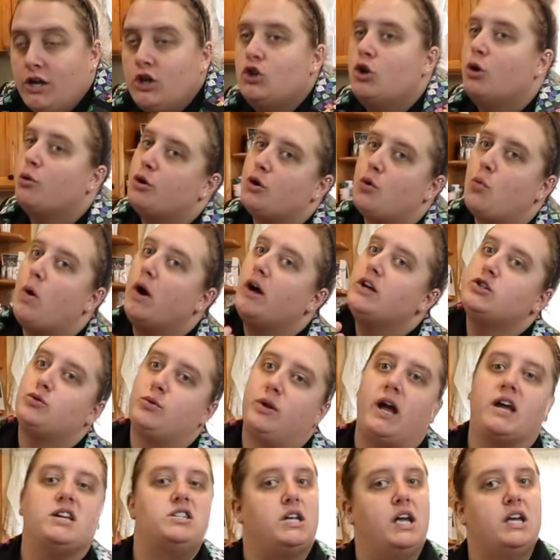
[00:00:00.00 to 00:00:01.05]
You know what it was
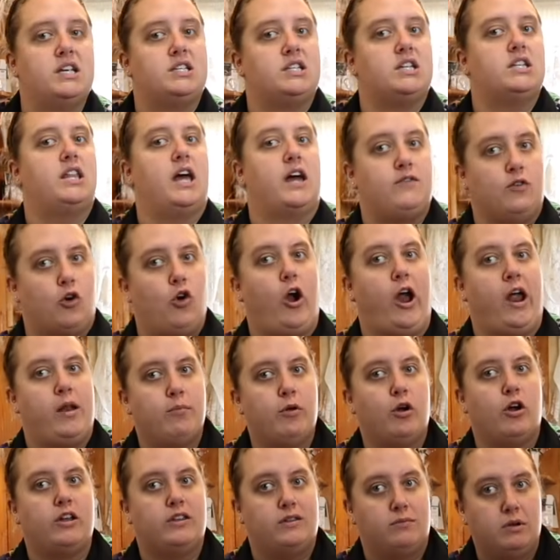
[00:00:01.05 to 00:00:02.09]
when I tasted that
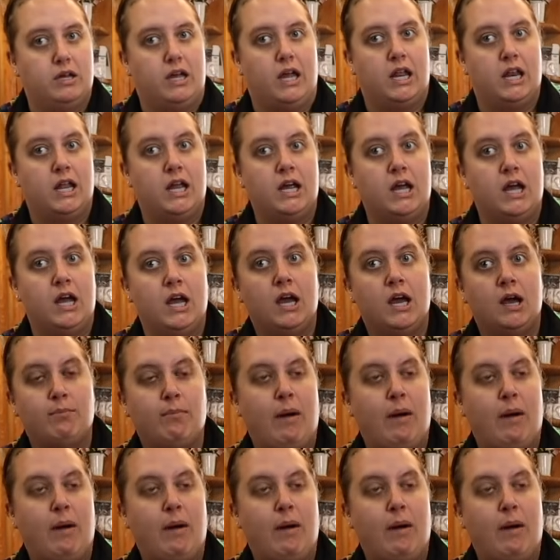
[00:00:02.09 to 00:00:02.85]
cranberry in the beginning?